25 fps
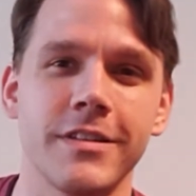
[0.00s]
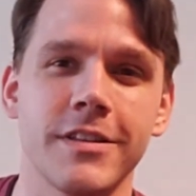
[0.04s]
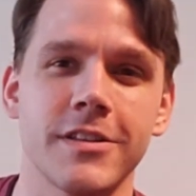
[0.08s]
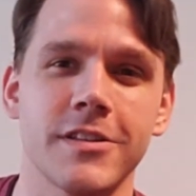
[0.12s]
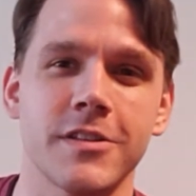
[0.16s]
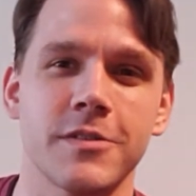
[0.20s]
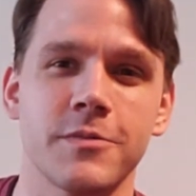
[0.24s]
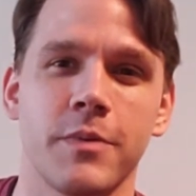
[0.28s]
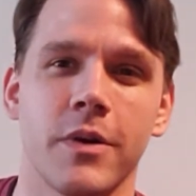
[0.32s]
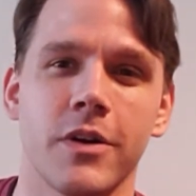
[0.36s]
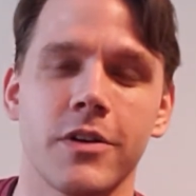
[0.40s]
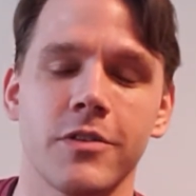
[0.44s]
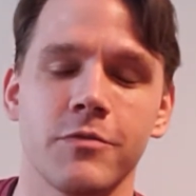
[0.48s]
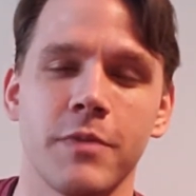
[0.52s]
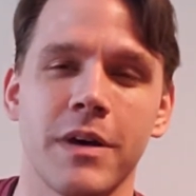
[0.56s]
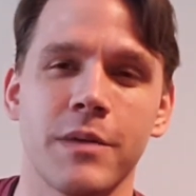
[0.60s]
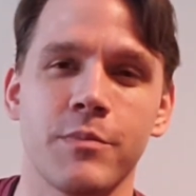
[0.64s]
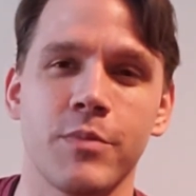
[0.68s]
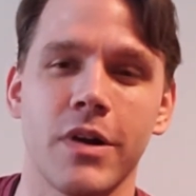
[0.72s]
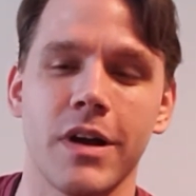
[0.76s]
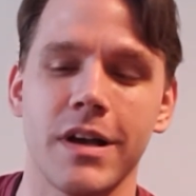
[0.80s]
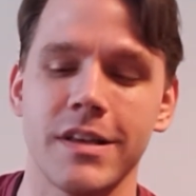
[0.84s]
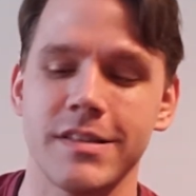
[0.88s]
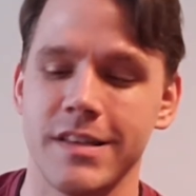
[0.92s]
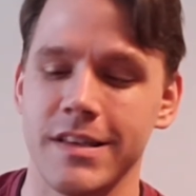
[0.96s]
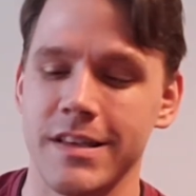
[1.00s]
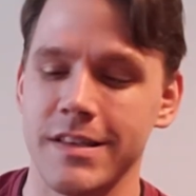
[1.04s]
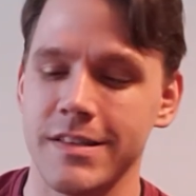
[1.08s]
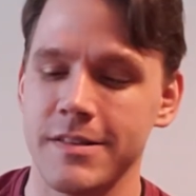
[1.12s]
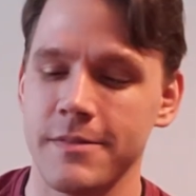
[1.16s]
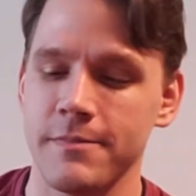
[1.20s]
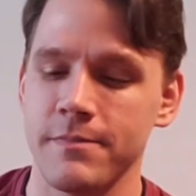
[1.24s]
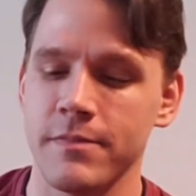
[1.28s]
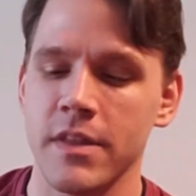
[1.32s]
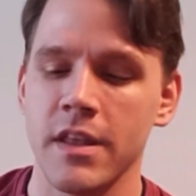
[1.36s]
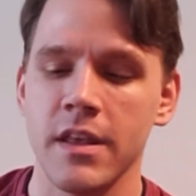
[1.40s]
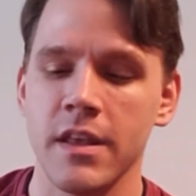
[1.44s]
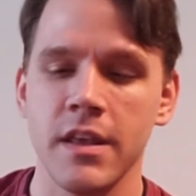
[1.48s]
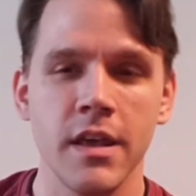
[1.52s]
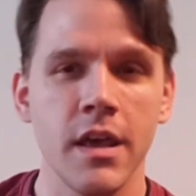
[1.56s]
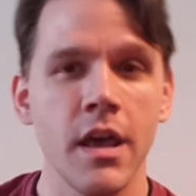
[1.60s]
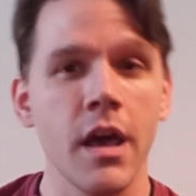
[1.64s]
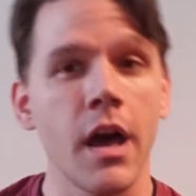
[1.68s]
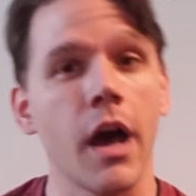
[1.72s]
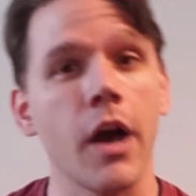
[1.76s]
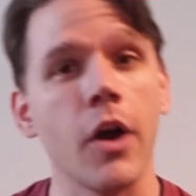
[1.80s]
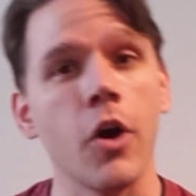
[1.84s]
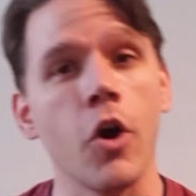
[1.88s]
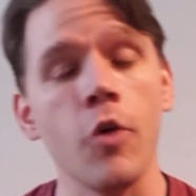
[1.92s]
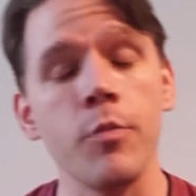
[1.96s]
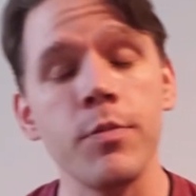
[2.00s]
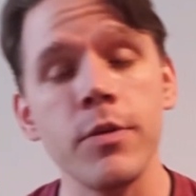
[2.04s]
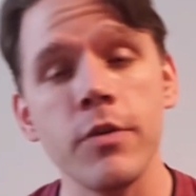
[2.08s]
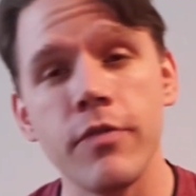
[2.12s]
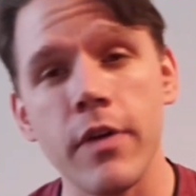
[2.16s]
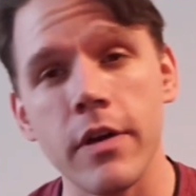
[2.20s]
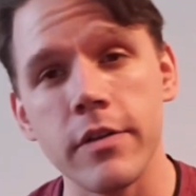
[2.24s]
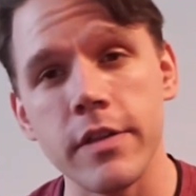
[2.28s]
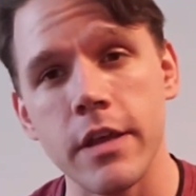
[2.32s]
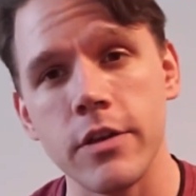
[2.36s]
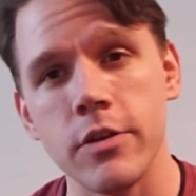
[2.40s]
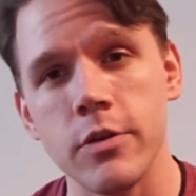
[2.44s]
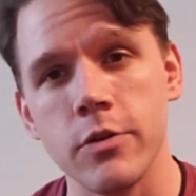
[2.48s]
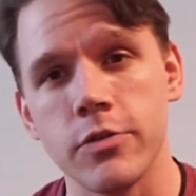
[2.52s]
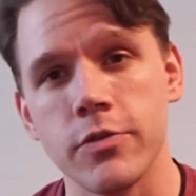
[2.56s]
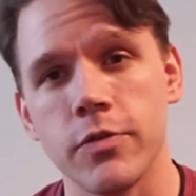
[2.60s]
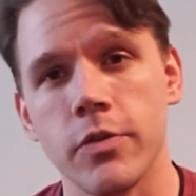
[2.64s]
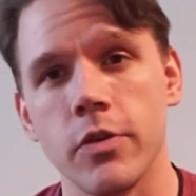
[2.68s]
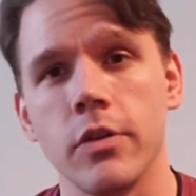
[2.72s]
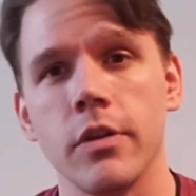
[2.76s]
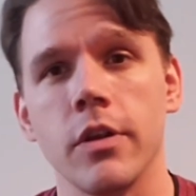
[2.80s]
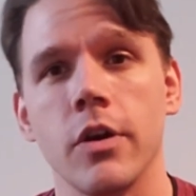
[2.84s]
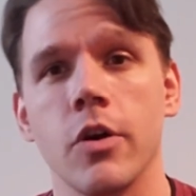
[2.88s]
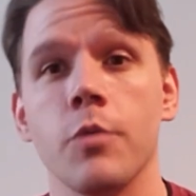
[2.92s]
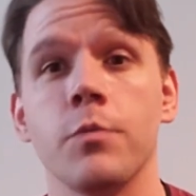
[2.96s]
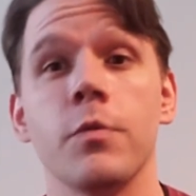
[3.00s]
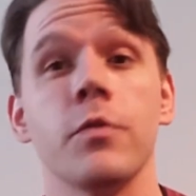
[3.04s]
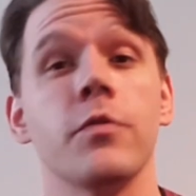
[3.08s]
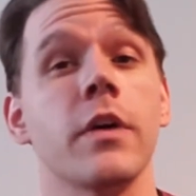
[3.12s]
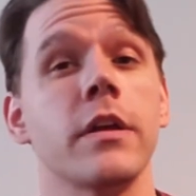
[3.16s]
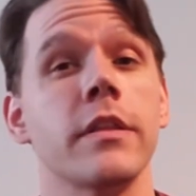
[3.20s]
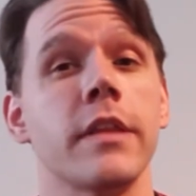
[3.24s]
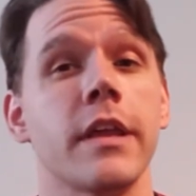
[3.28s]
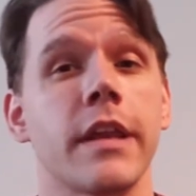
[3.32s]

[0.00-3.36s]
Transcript: This is part of my process. I hope you found that useful. I hope you found